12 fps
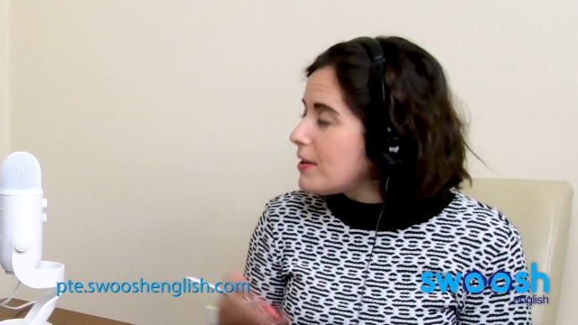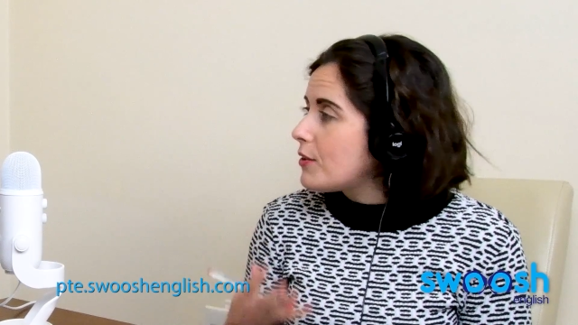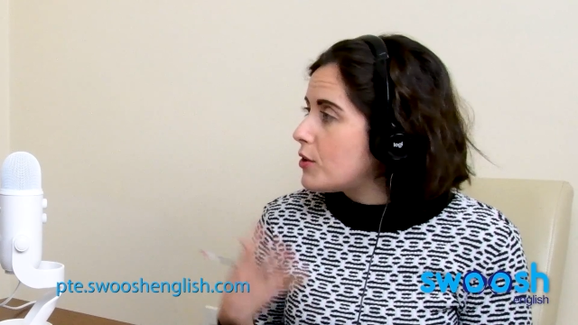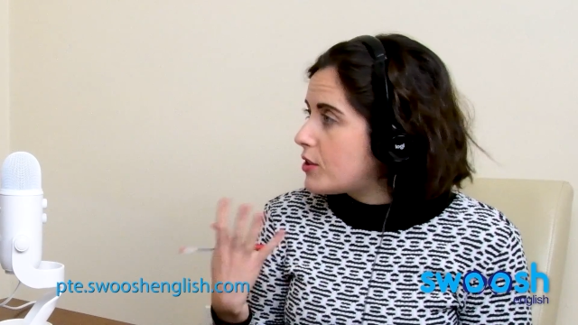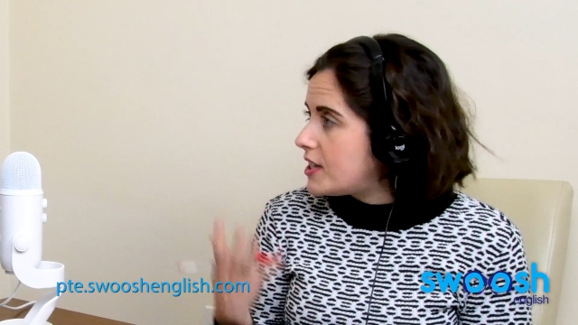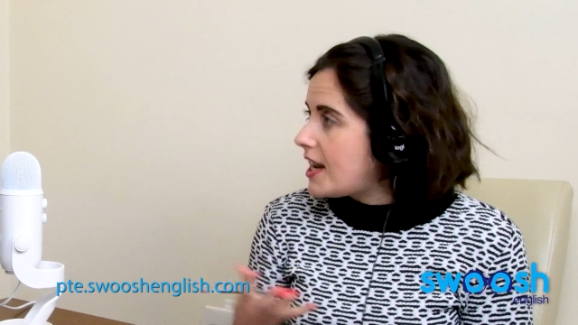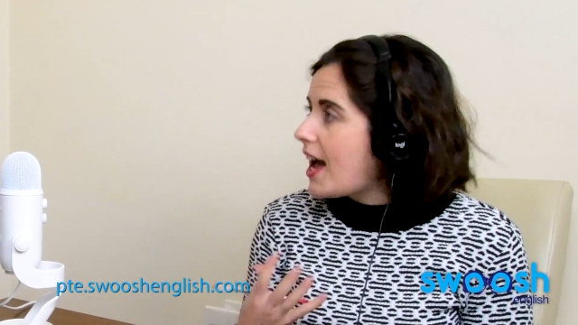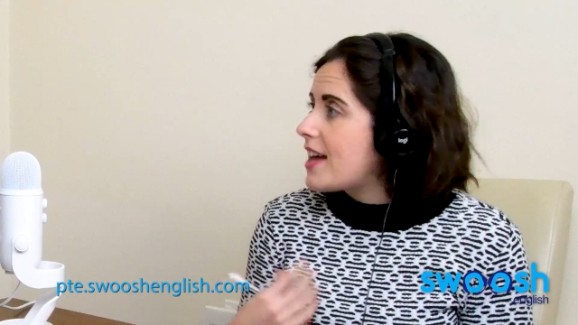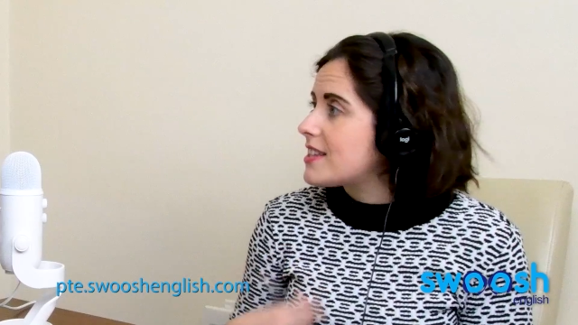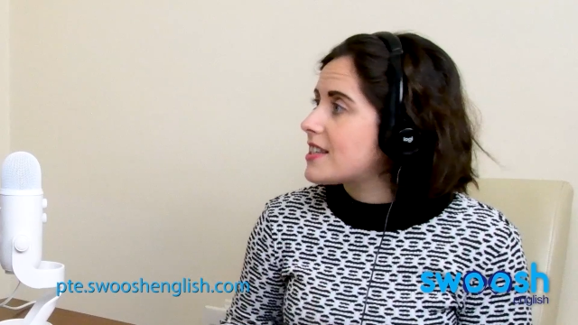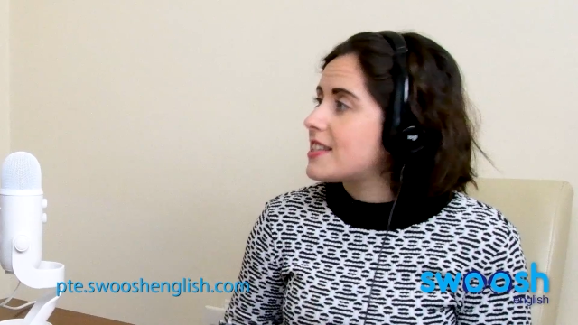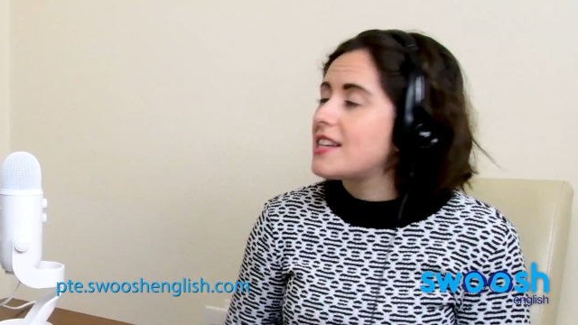with the
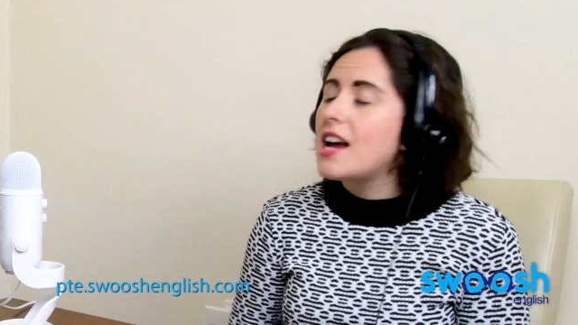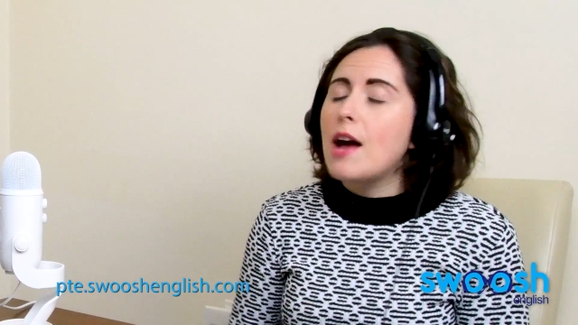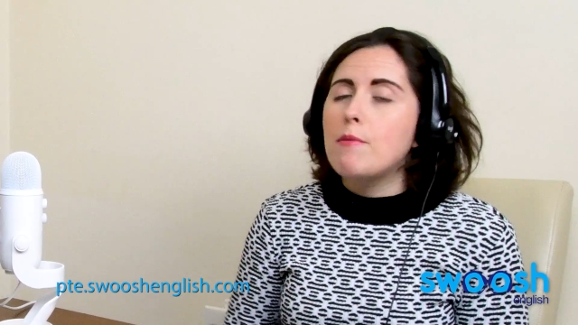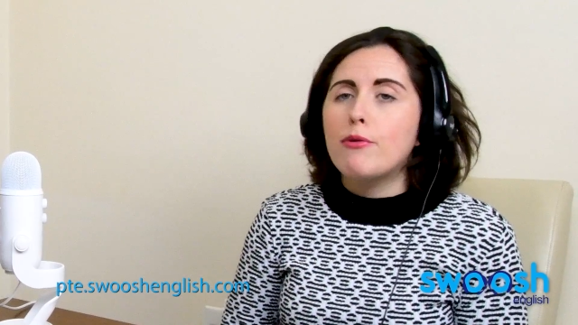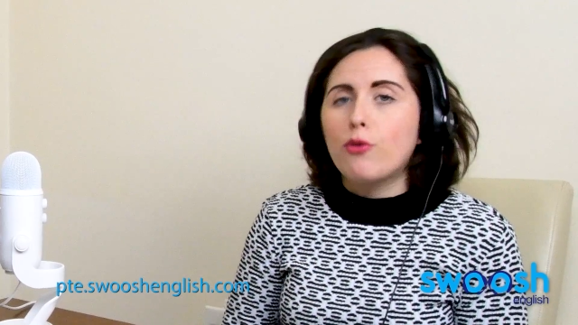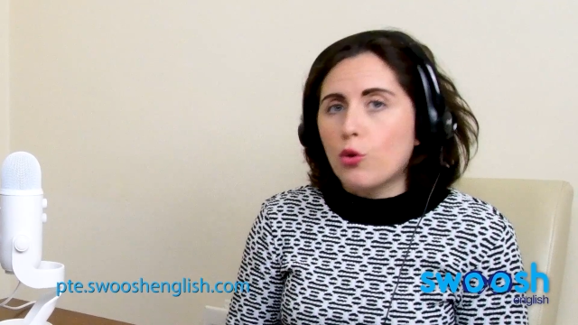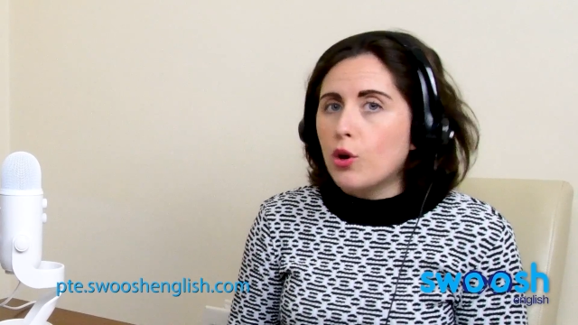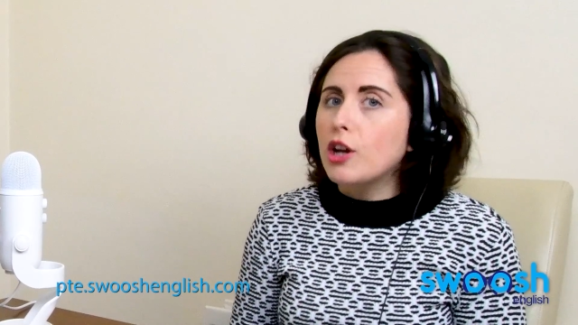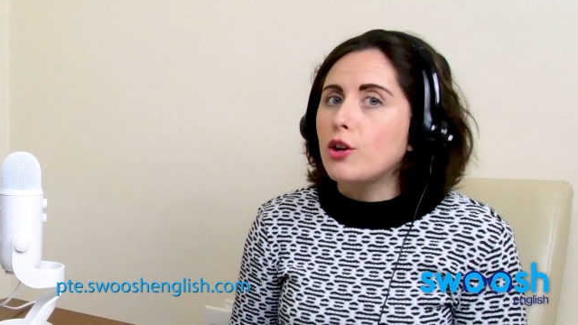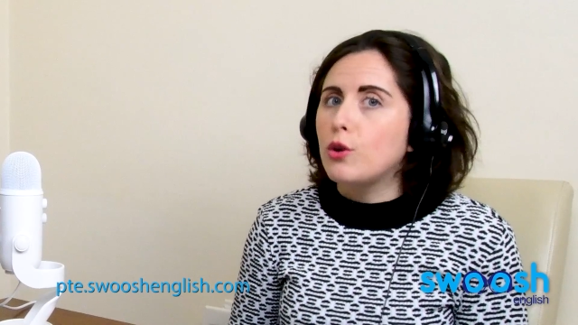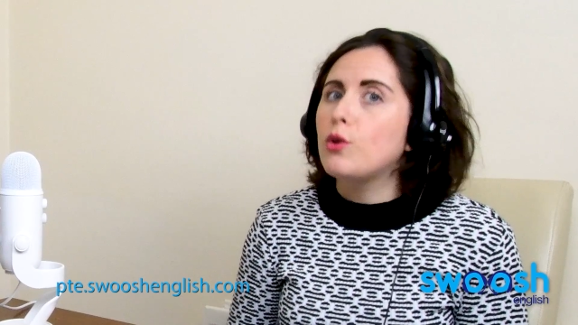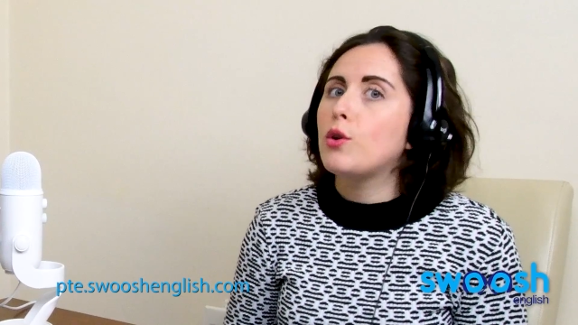tasks before
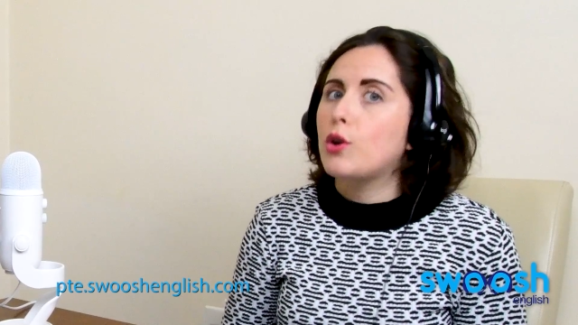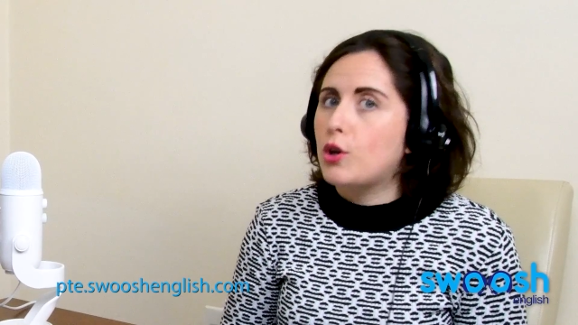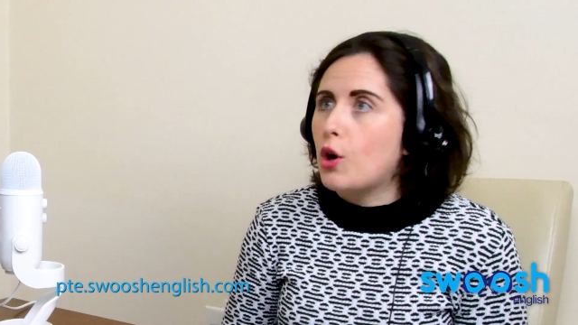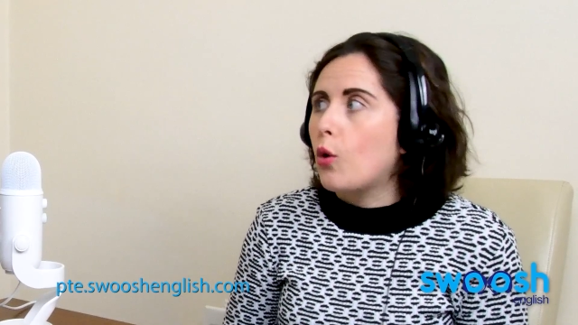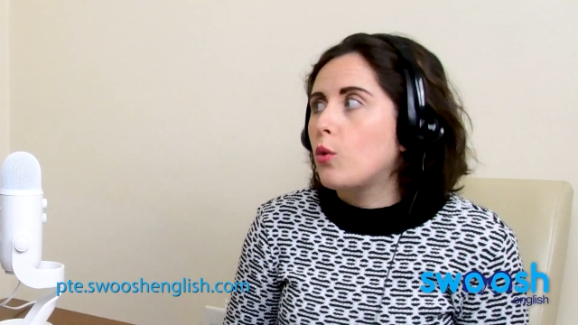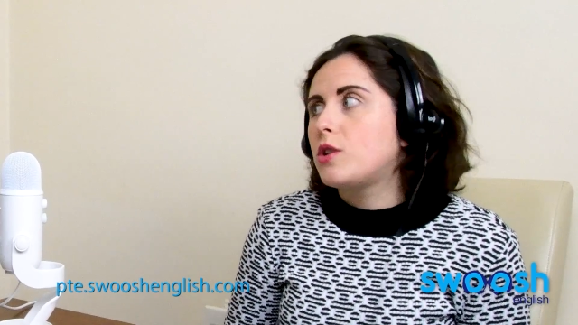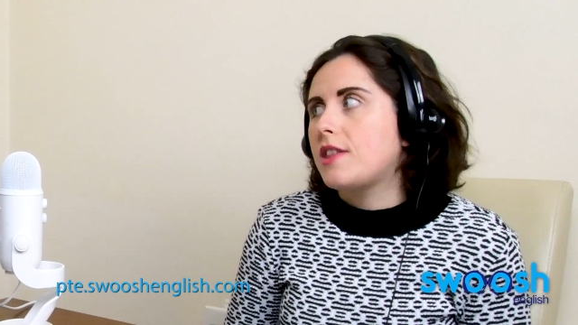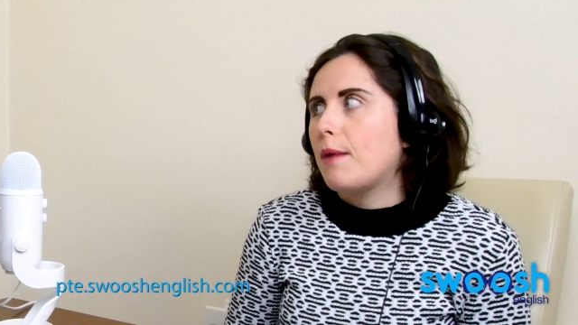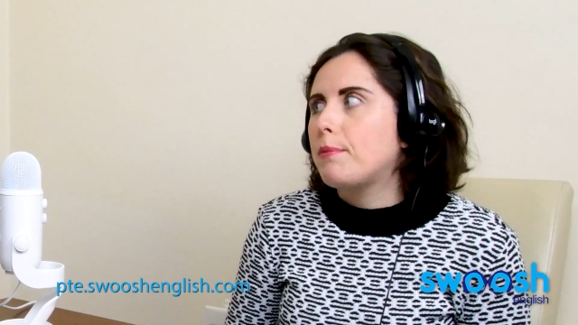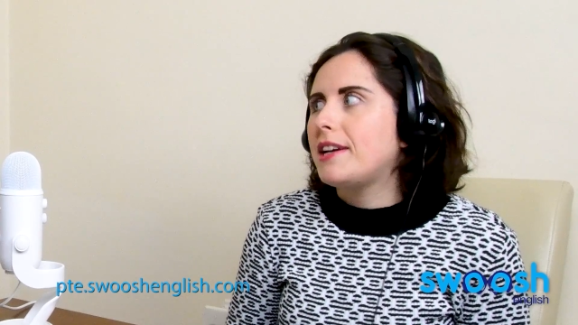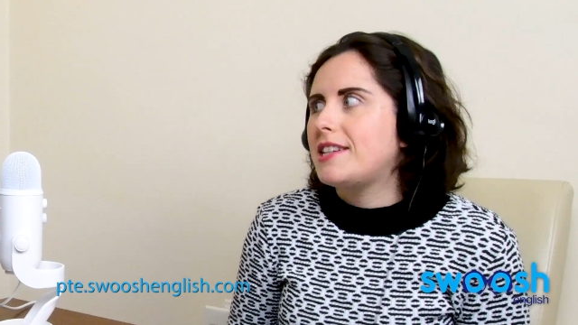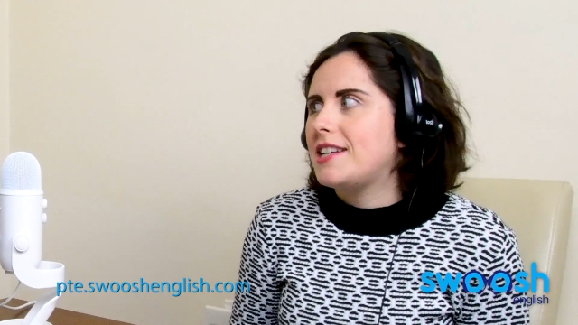you go to
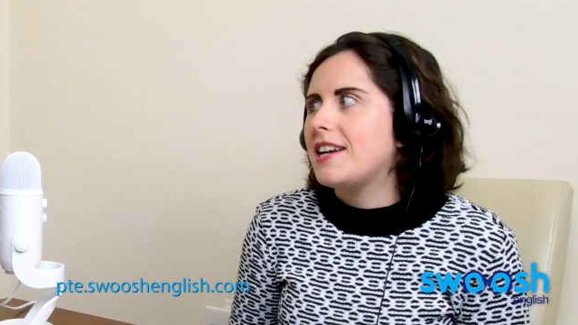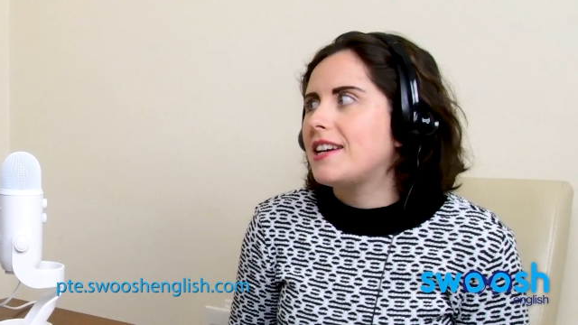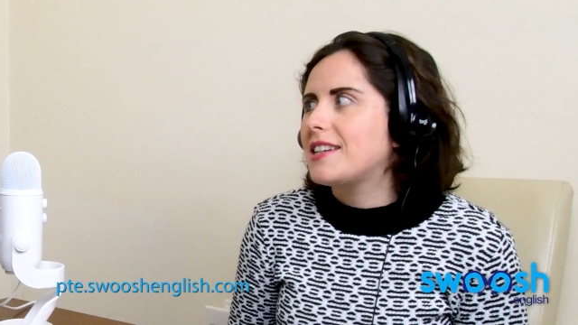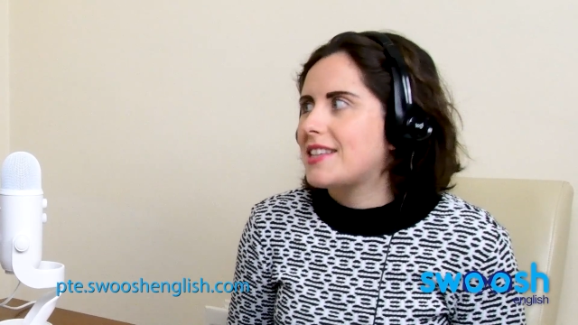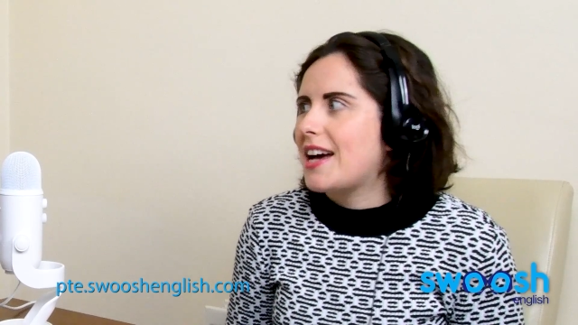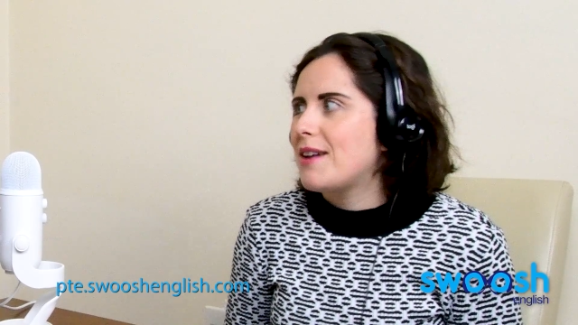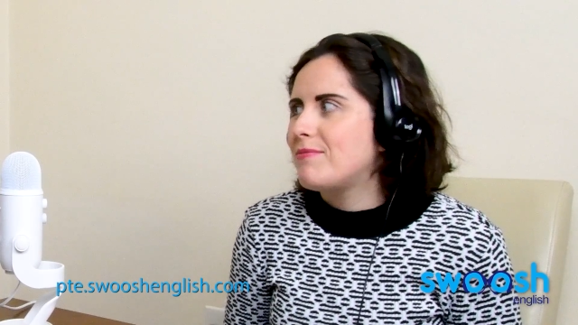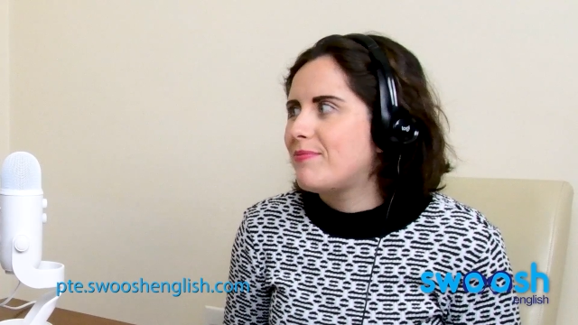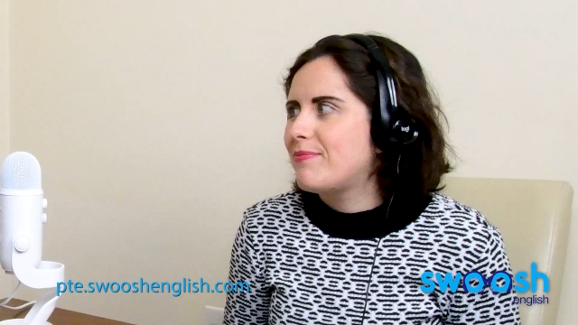that PTE exam.